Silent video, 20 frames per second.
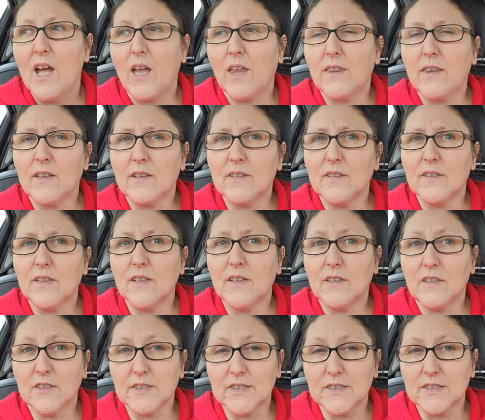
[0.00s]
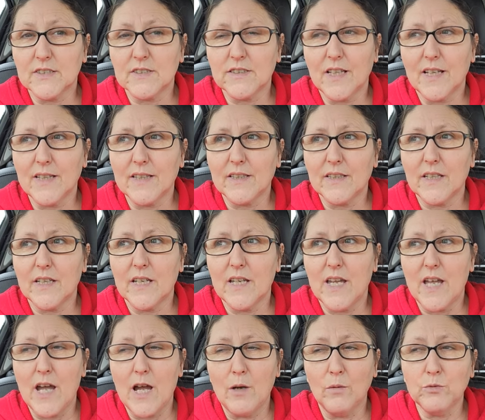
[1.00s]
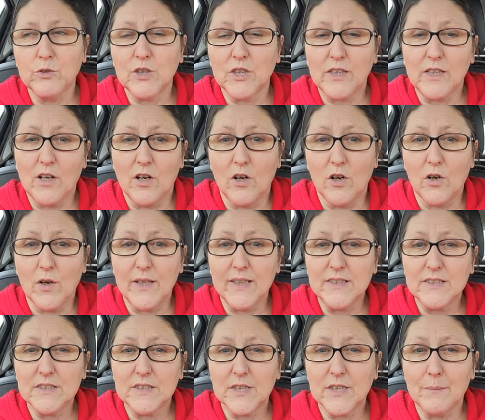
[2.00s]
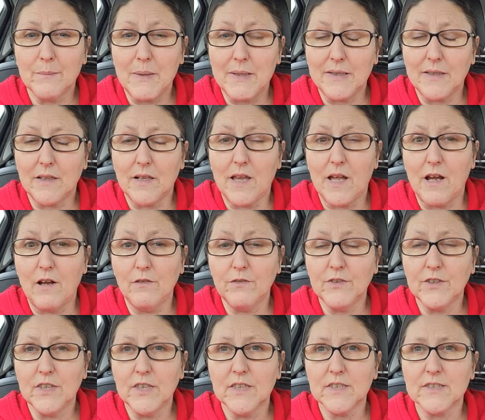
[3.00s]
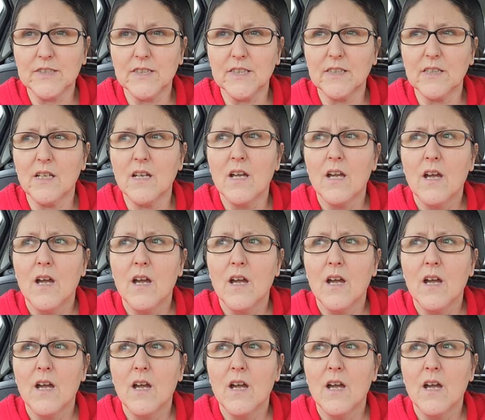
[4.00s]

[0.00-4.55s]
And then, because it's like, it helps you go into mental health nursing.